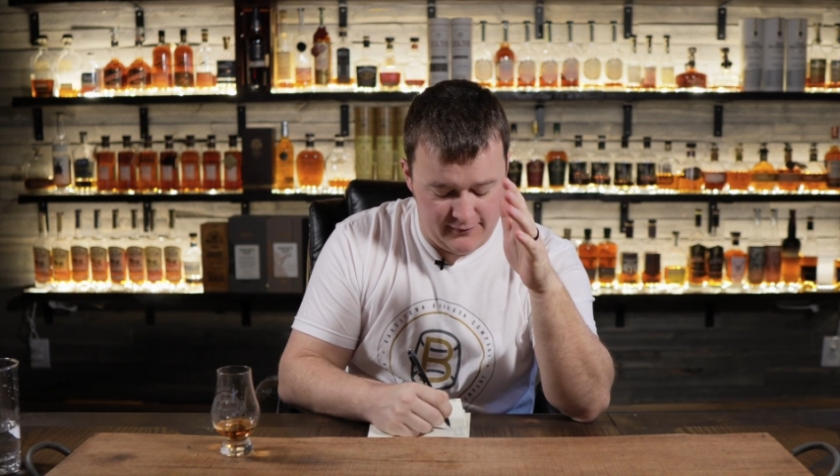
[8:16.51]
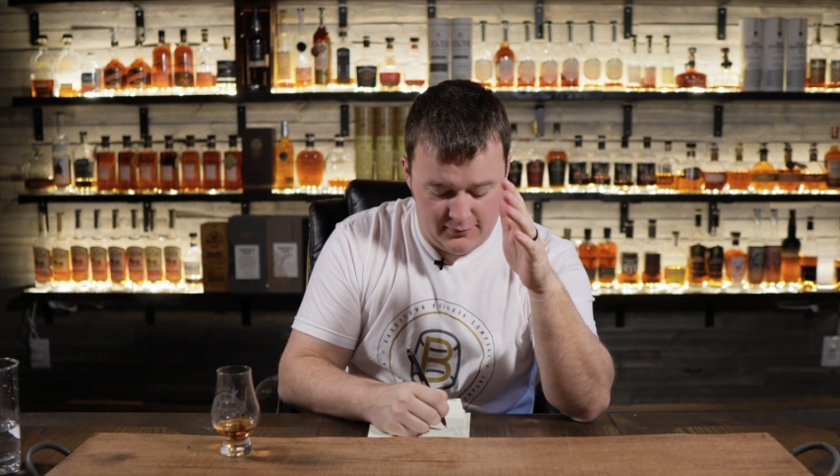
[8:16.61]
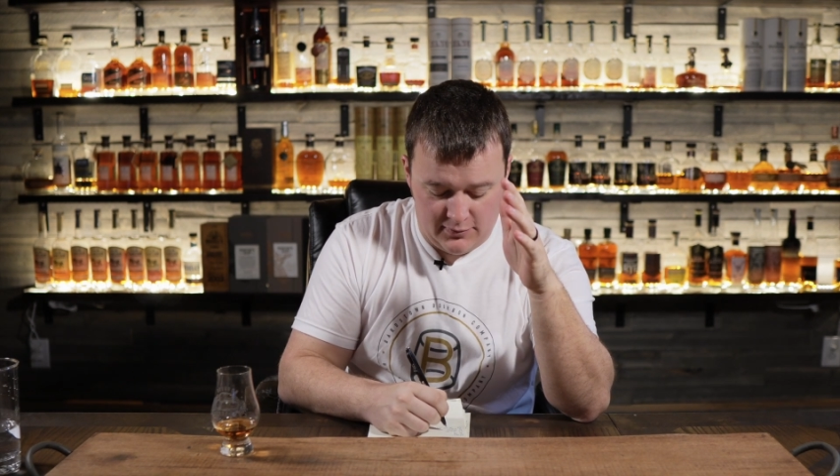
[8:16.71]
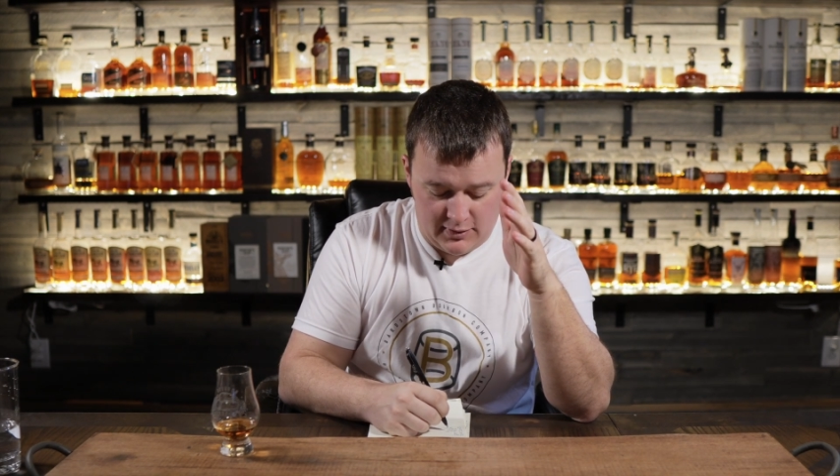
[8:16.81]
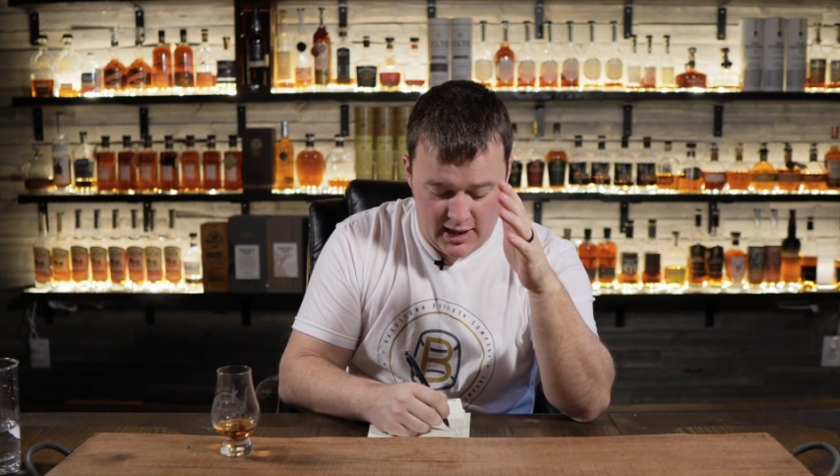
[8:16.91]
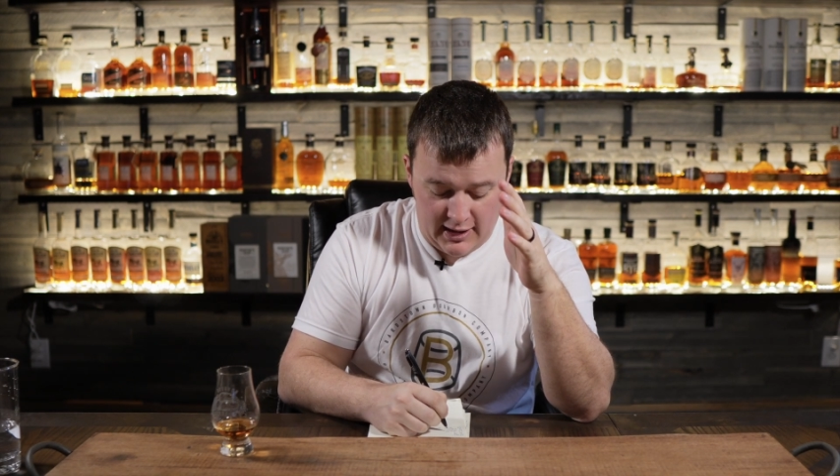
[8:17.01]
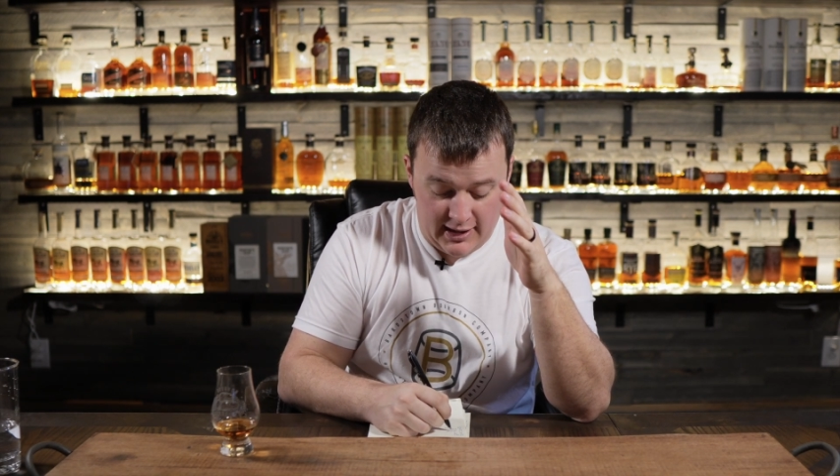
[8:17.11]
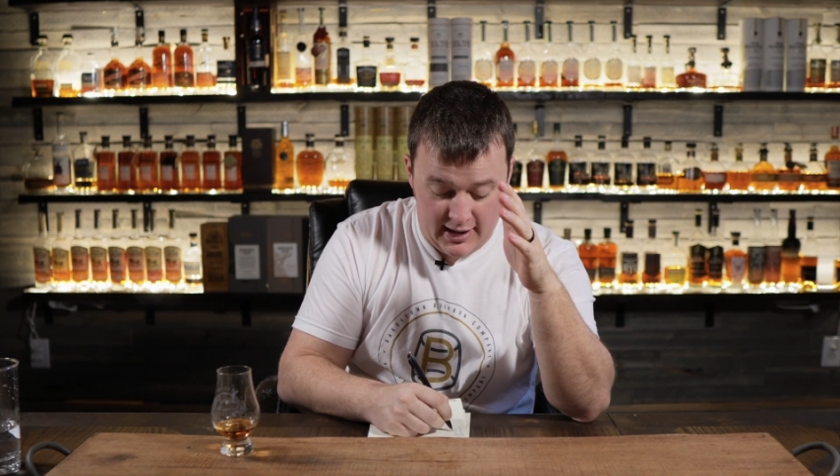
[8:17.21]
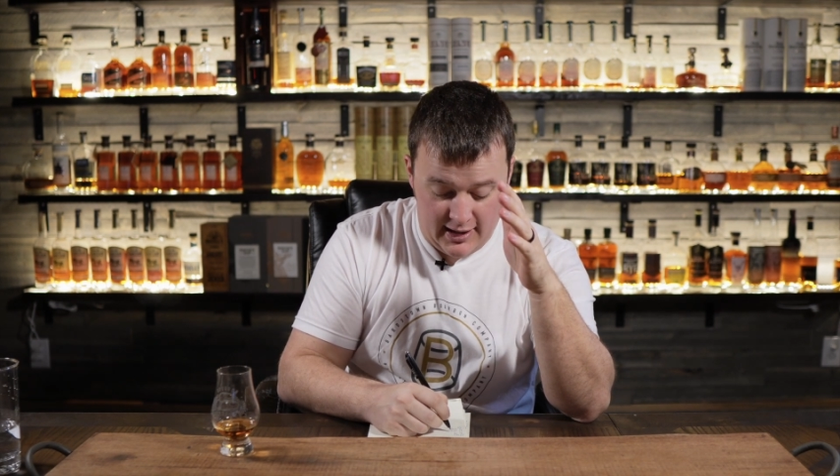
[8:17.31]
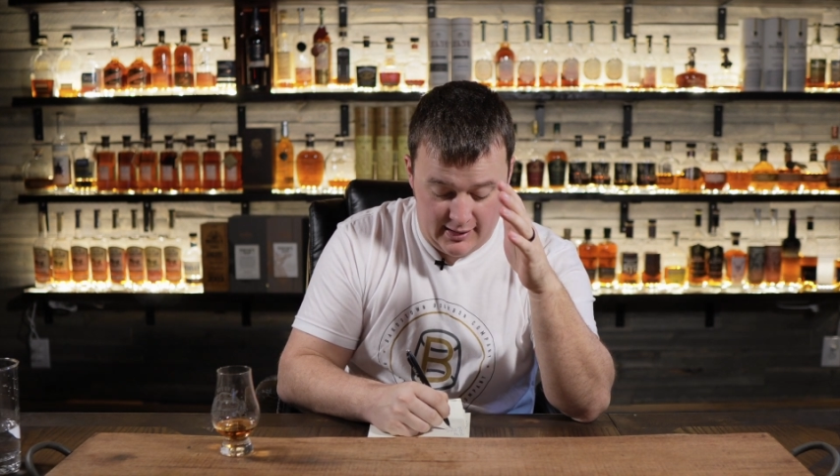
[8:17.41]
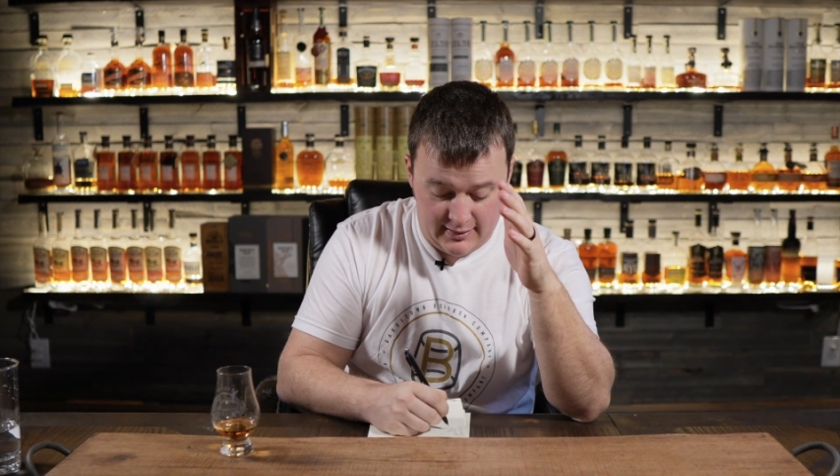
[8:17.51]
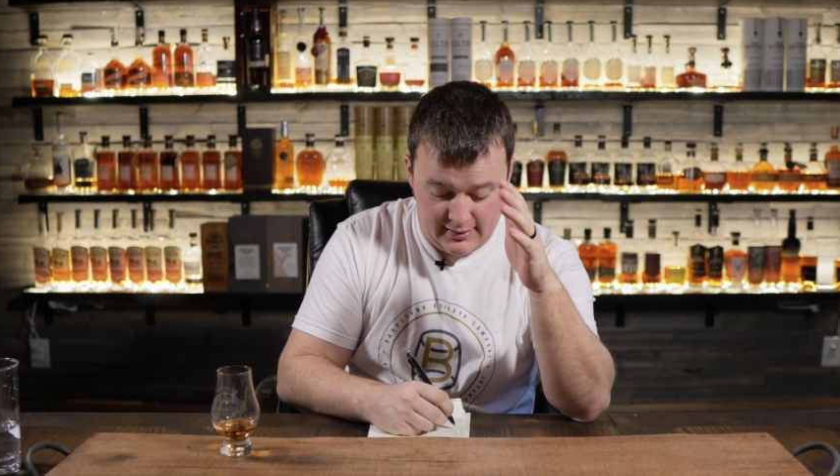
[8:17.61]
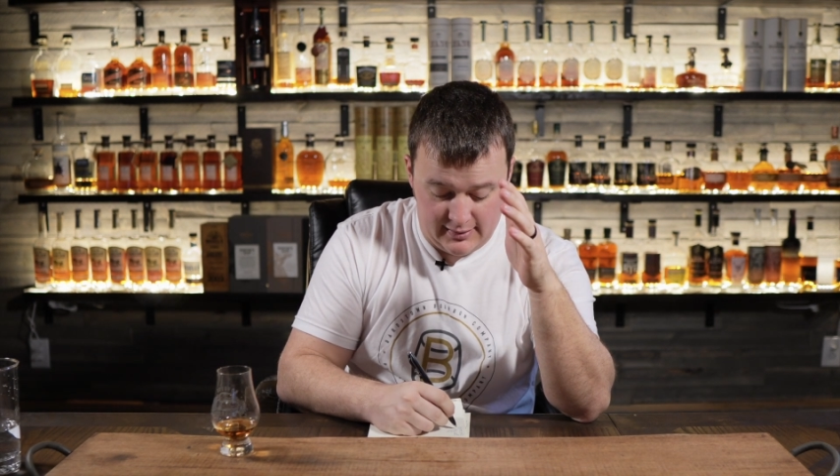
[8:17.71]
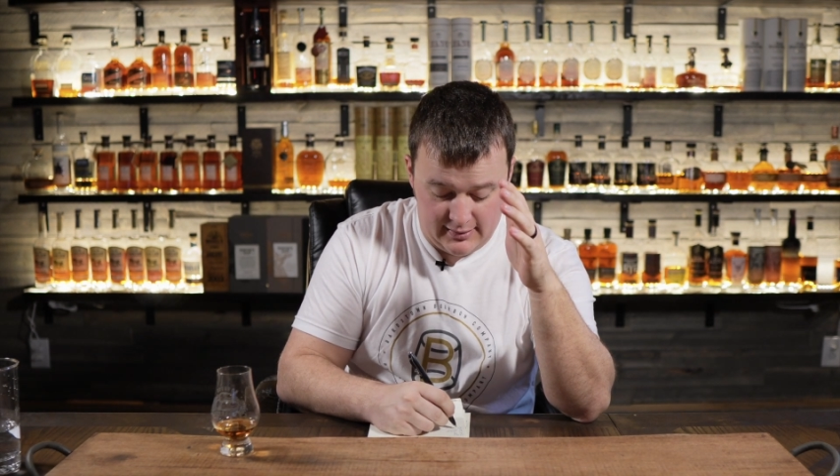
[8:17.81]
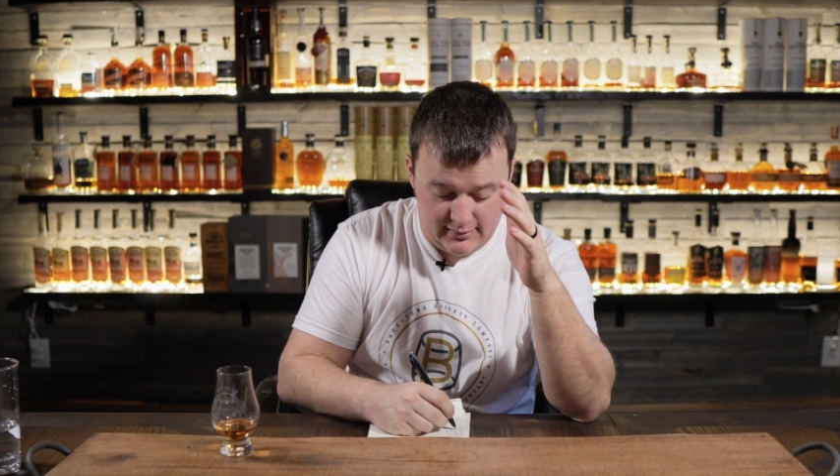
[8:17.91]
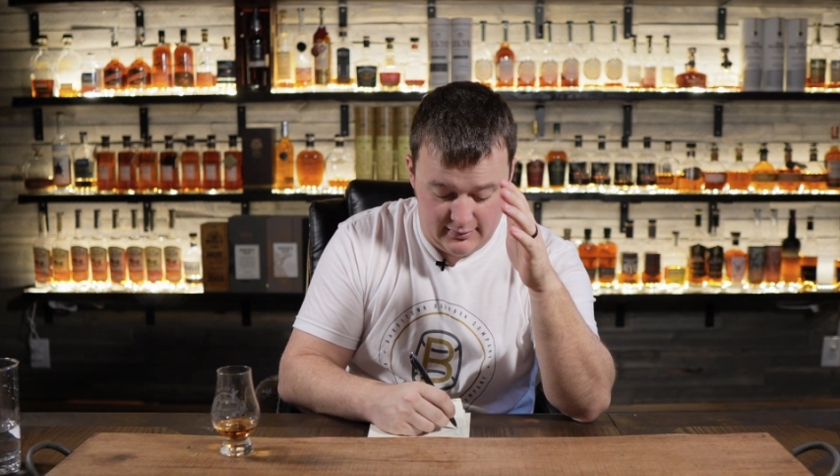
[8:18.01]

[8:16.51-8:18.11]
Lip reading: We'll kind of guess.